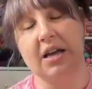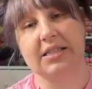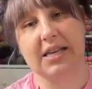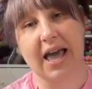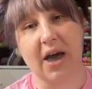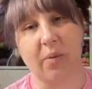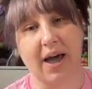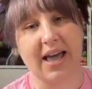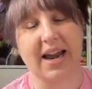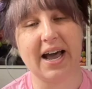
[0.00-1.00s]
DK
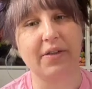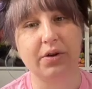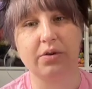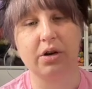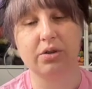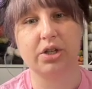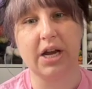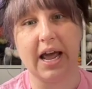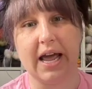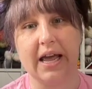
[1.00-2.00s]
weight, and I got the
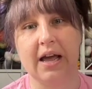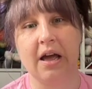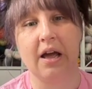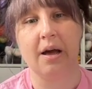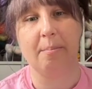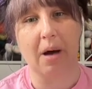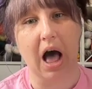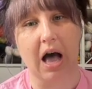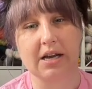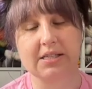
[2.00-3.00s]
crochet
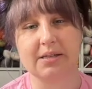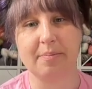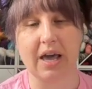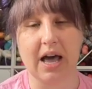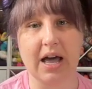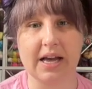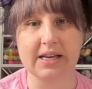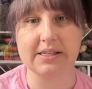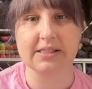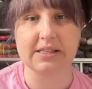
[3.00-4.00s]
box
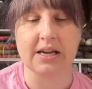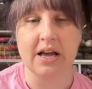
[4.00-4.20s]
because